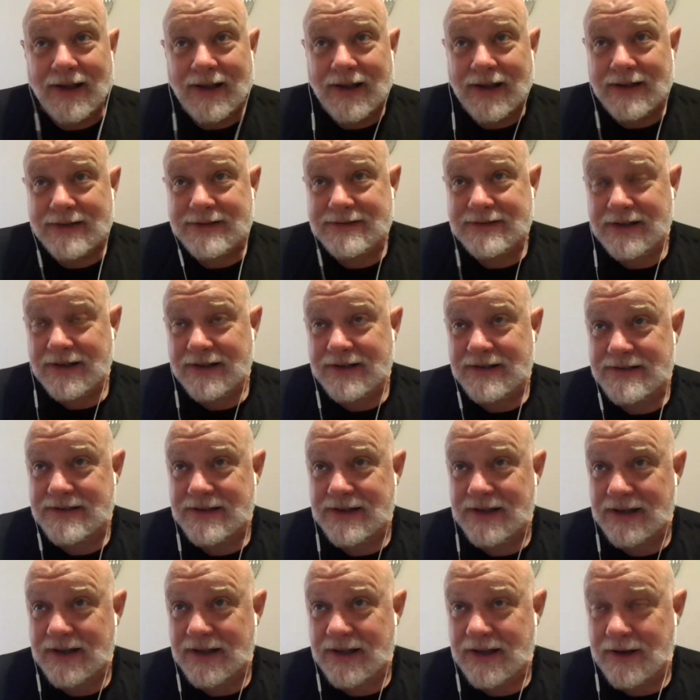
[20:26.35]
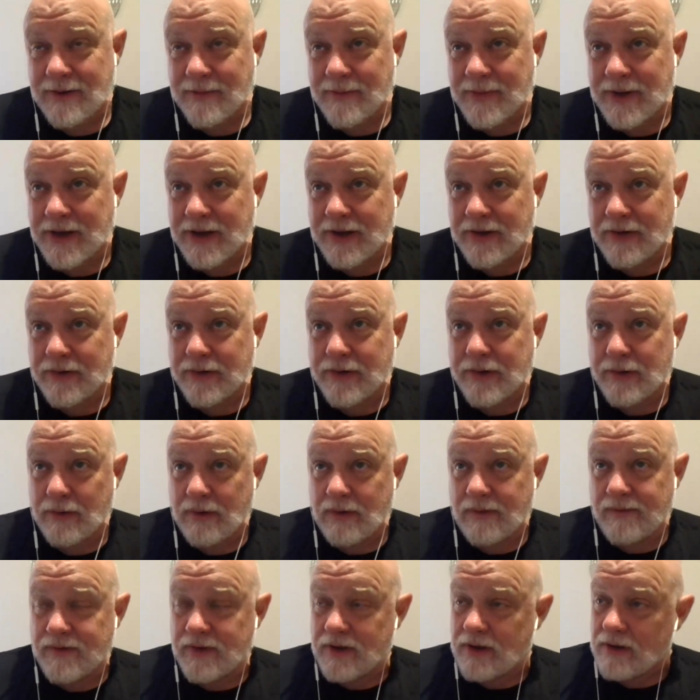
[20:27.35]
Instead, he's going to get a mediocre
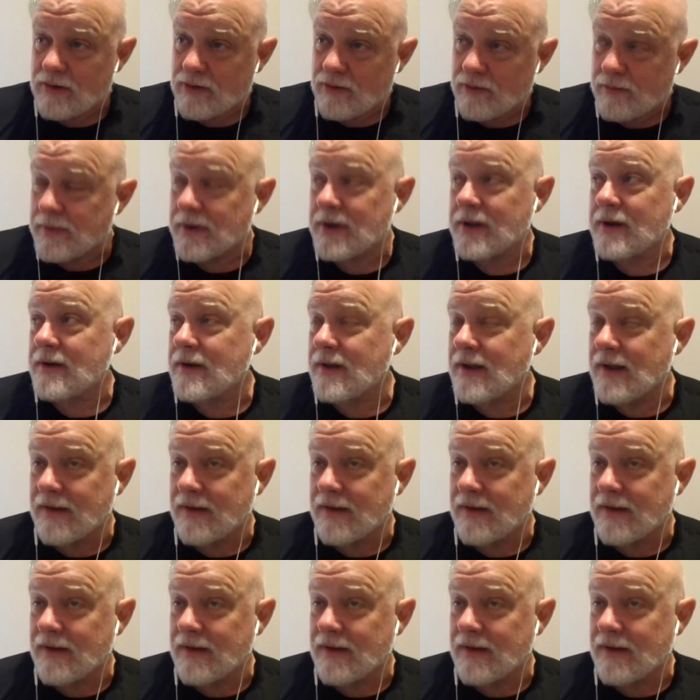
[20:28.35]
review, but